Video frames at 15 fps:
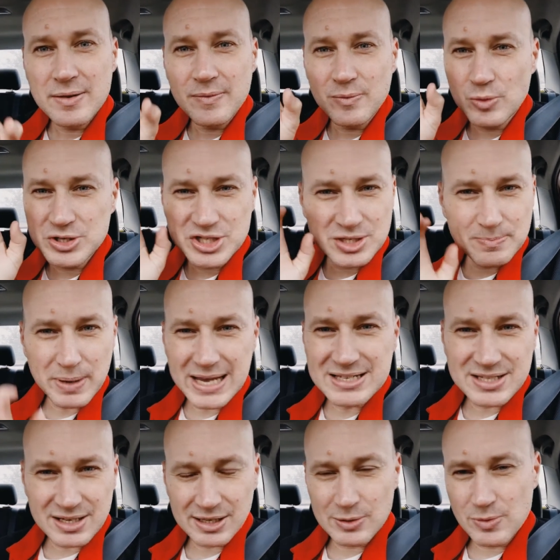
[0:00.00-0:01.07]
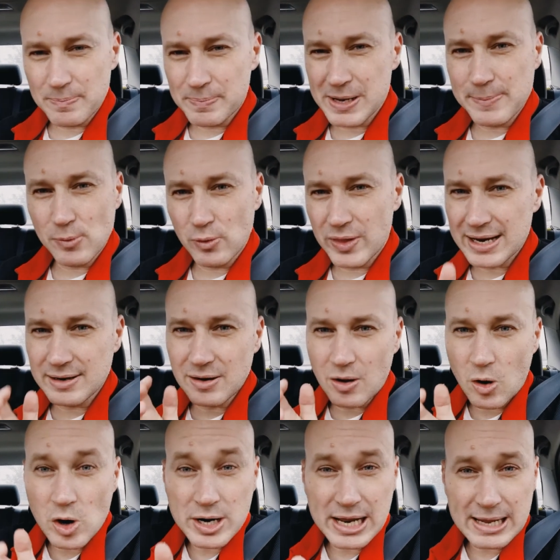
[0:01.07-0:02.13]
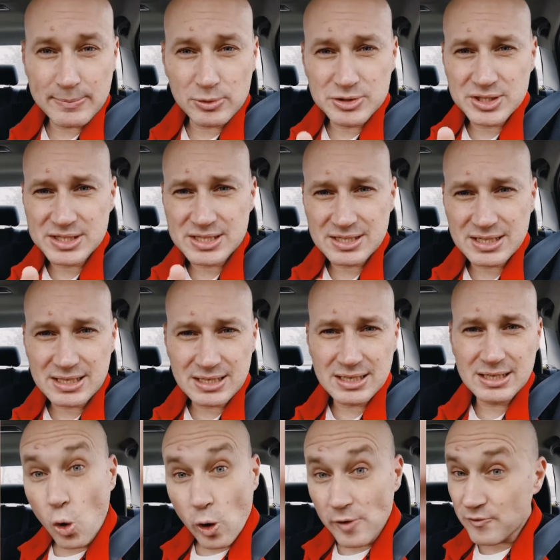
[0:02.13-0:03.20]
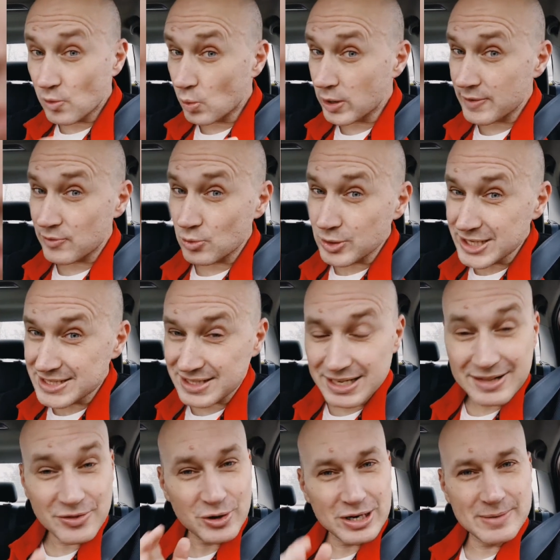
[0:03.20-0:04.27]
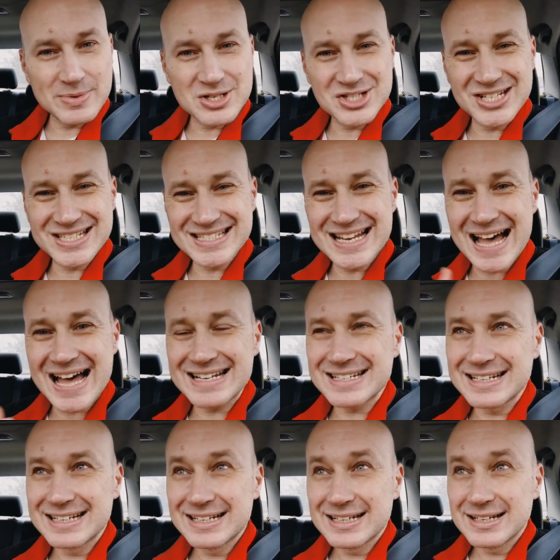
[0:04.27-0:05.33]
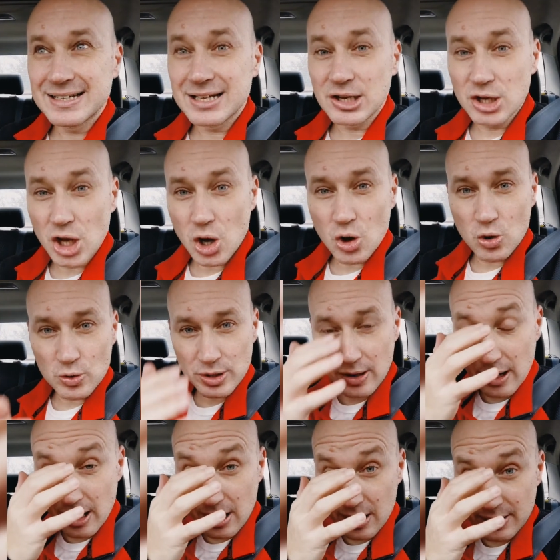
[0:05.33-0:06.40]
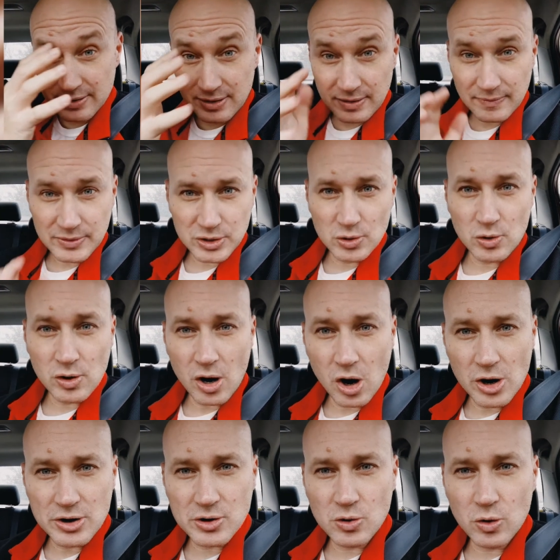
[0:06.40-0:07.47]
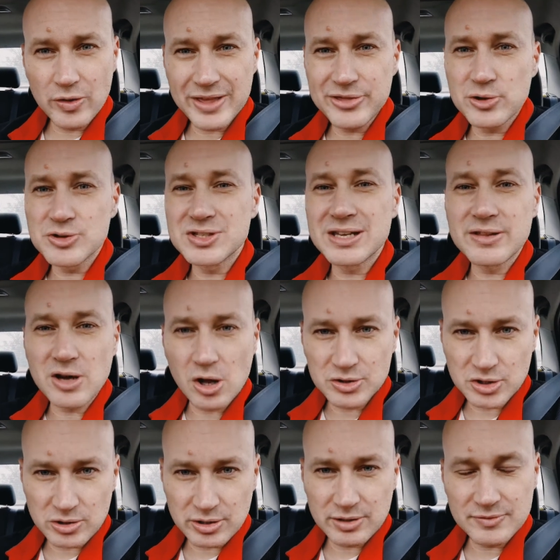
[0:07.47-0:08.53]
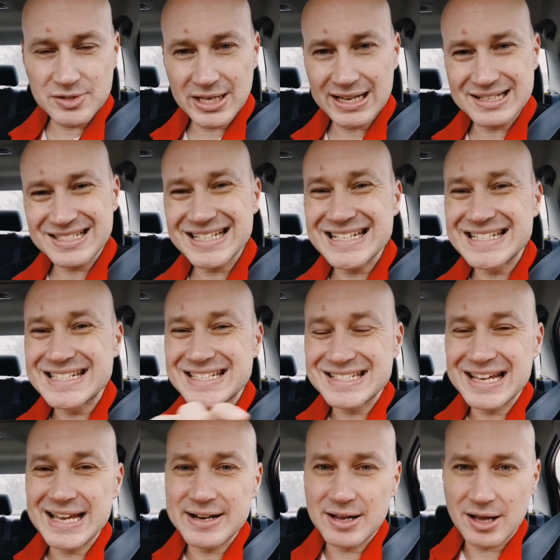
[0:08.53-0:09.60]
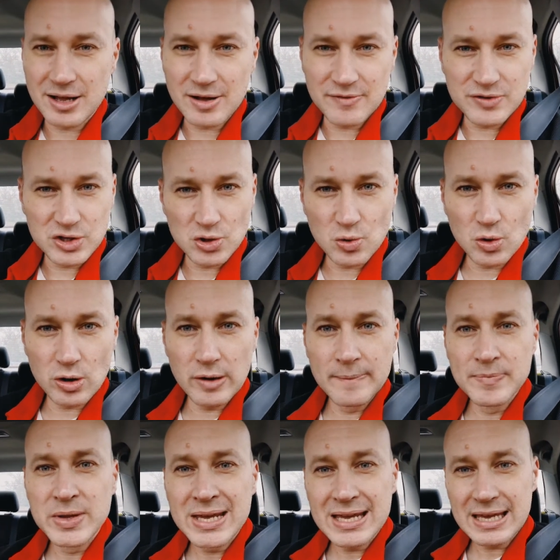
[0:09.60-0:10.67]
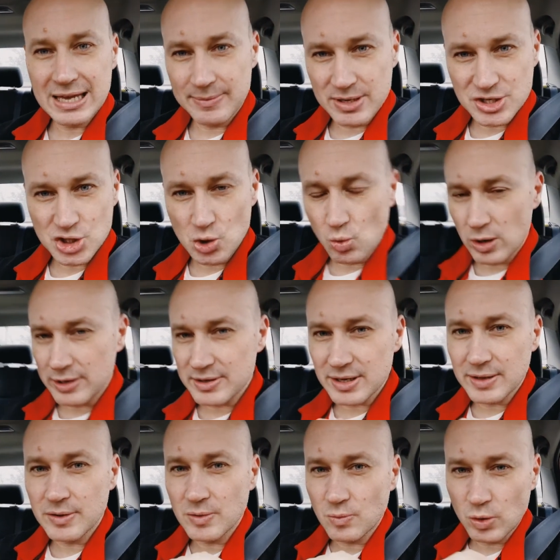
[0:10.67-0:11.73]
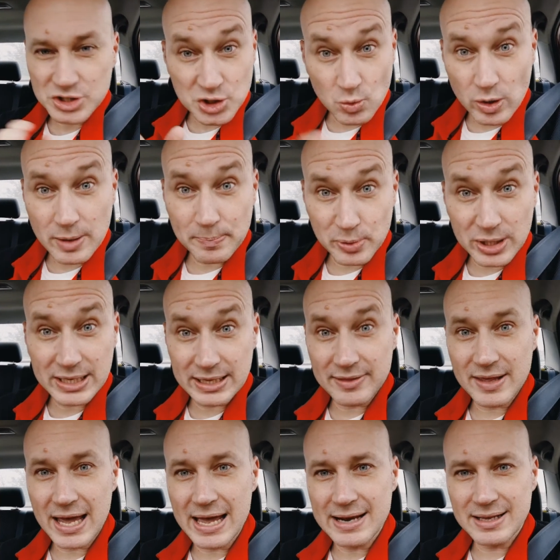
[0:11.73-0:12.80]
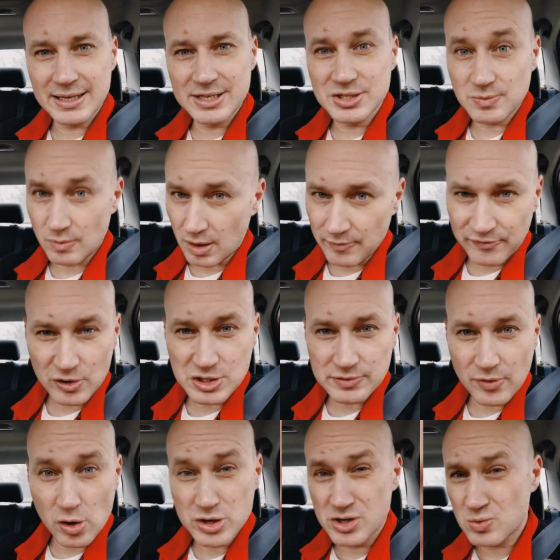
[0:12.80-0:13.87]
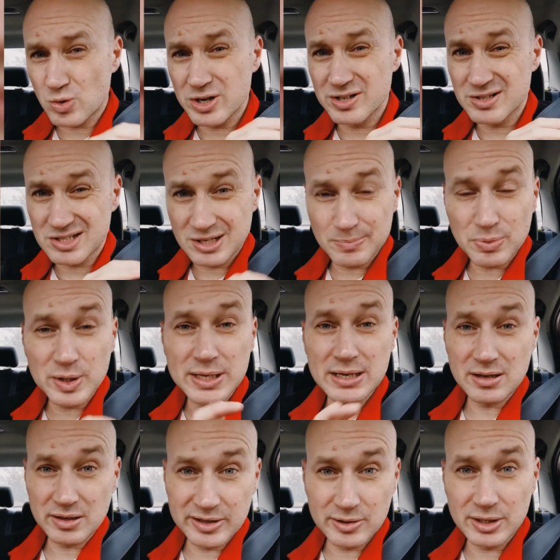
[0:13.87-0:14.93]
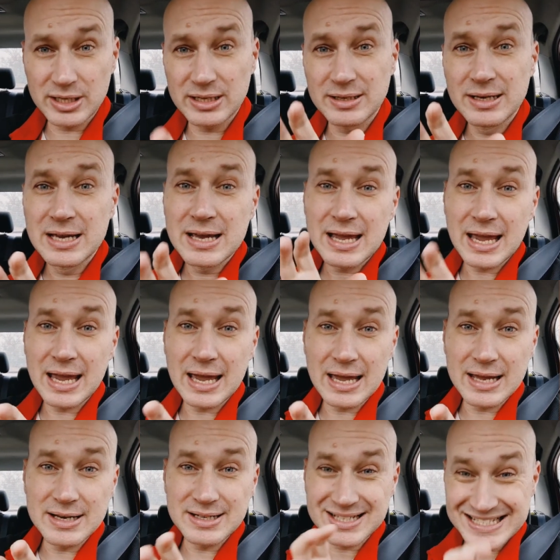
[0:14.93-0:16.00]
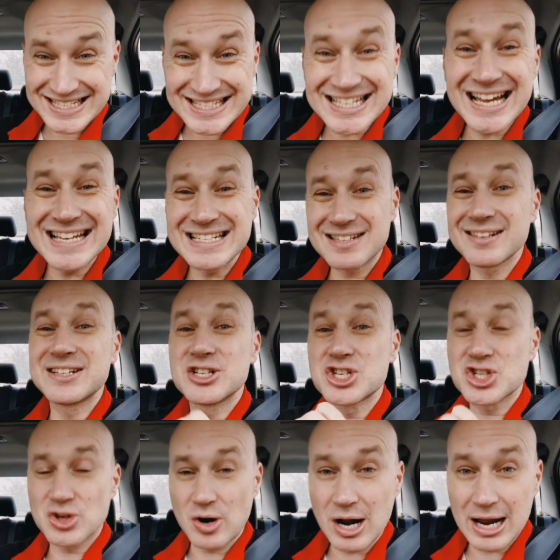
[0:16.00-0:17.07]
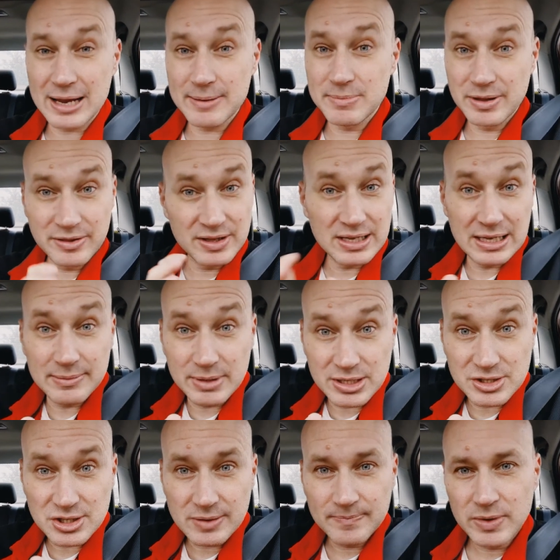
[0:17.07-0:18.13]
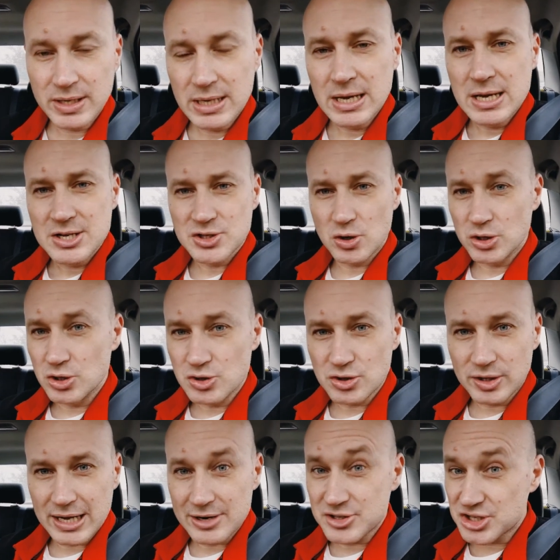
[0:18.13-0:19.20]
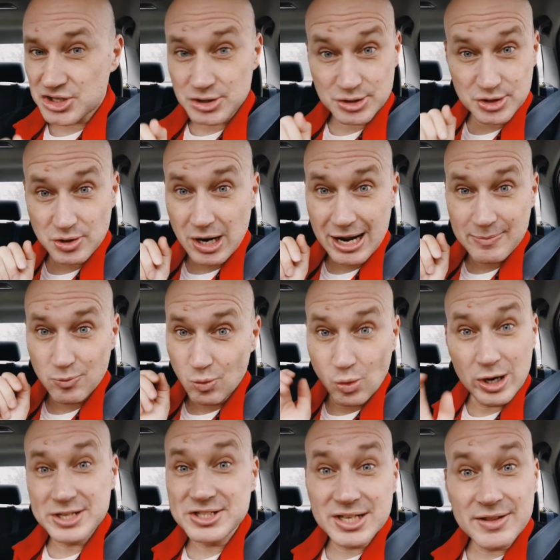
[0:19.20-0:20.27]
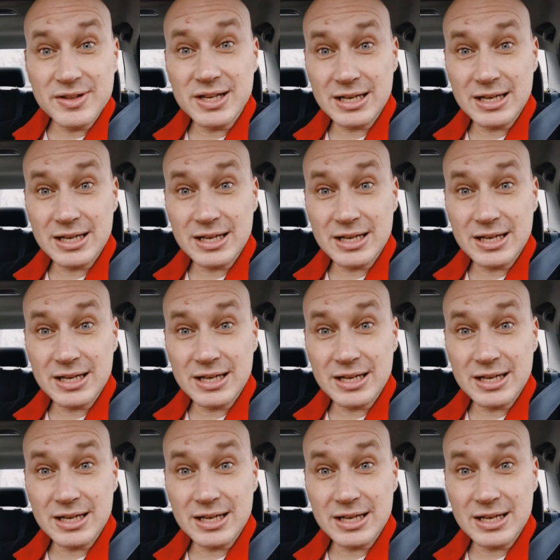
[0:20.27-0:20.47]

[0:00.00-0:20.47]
which is basically when people that aren't able to see, or for whatever reason their image does not load on your article, that they'll see the alternative text instead of your image. What you want to put in that is, first of all, you just want to simply and clearly and concisely describe the image. So usually I'll just describe what's in the